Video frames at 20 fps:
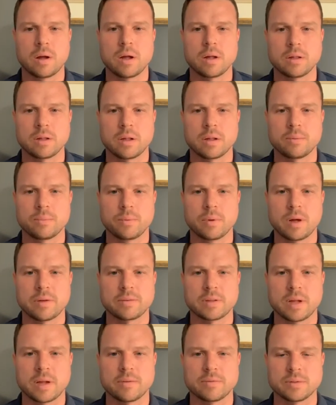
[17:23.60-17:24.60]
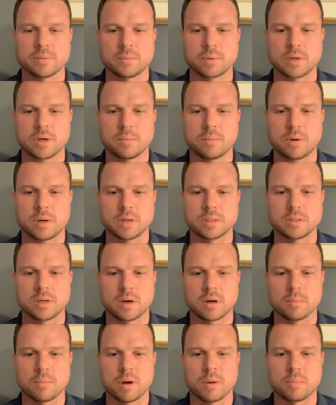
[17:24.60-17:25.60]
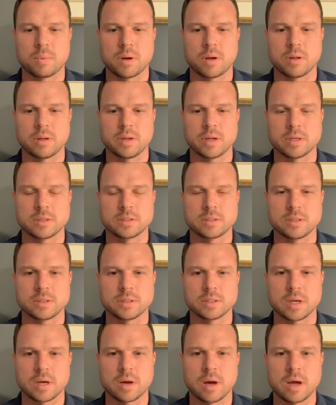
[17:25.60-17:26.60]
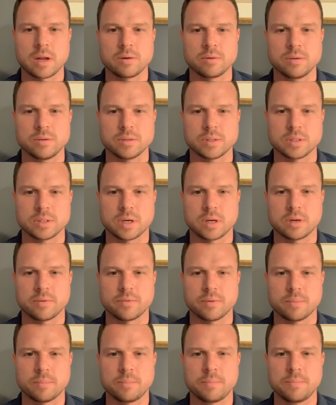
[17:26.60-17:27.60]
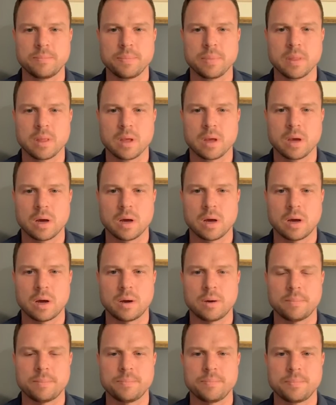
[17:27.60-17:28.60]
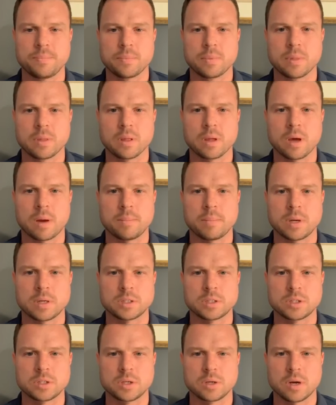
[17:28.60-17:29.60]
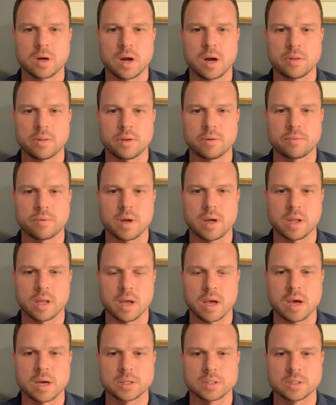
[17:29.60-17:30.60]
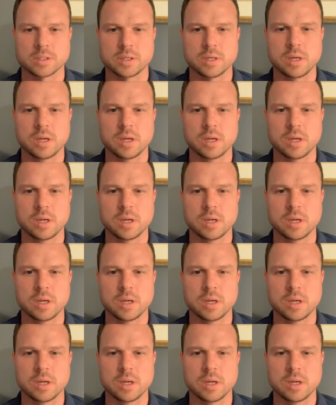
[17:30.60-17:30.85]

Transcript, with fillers: we'll have to have someone come on and talk about polyesters. I don't use a ton of them. Um, I'm not sure how they rank actually.